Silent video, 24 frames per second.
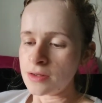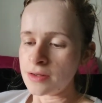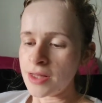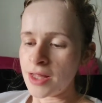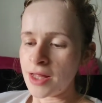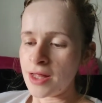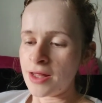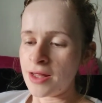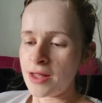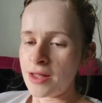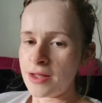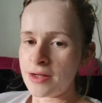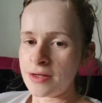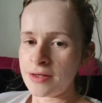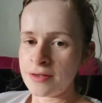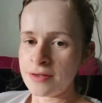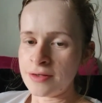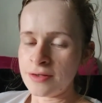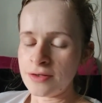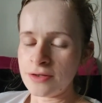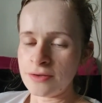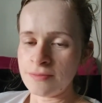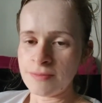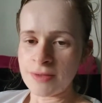
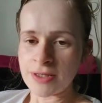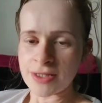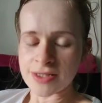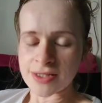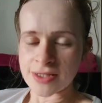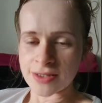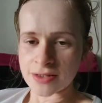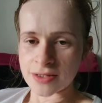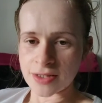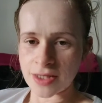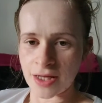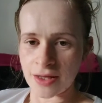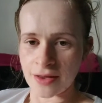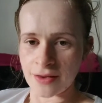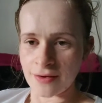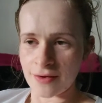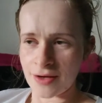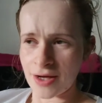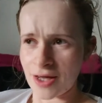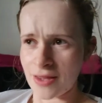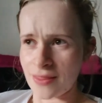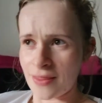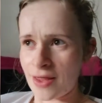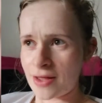then you mix that
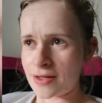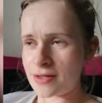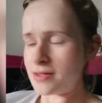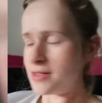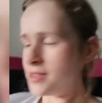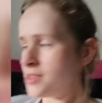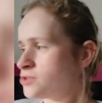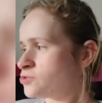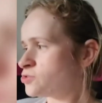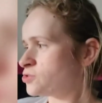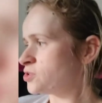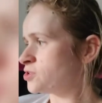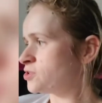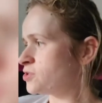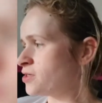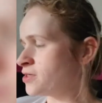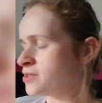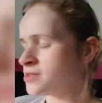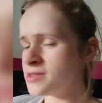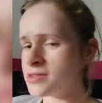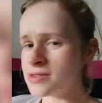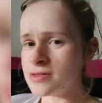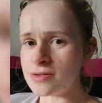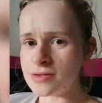together, and that literally
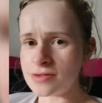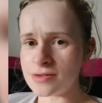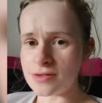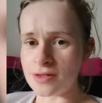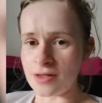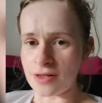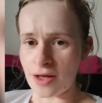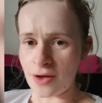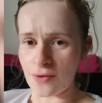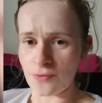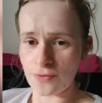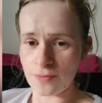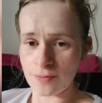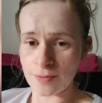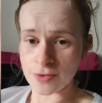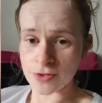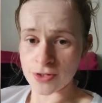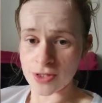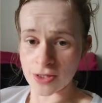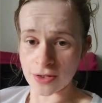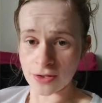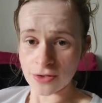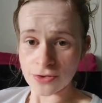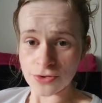turns into like
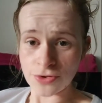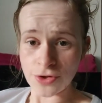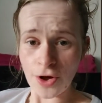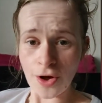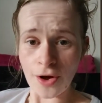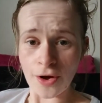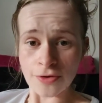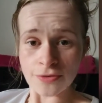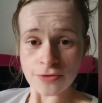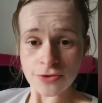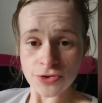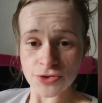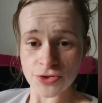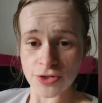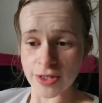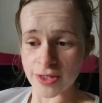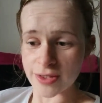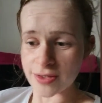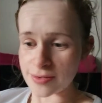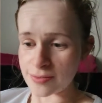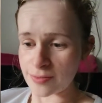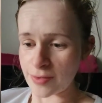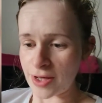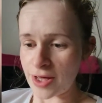almost like a dough
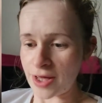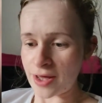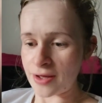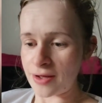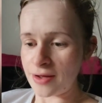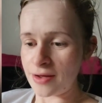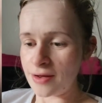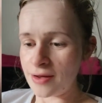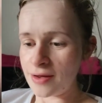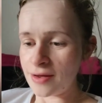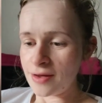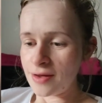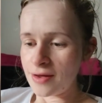straight away.